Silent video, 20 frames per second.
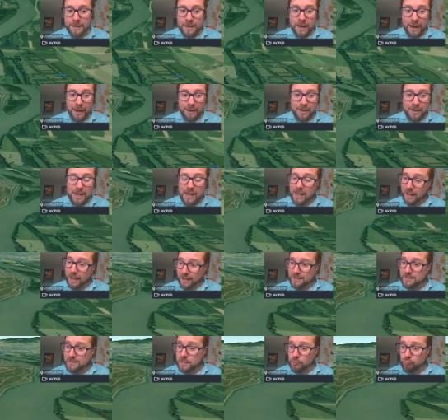and here
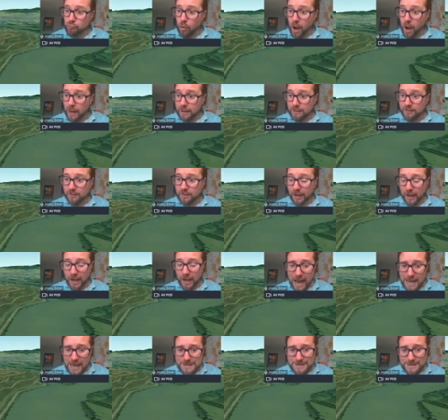is the
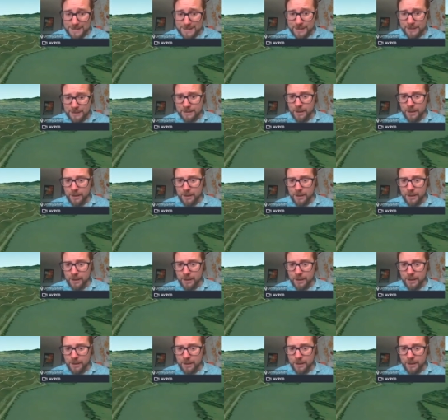Rhine-Terrasse.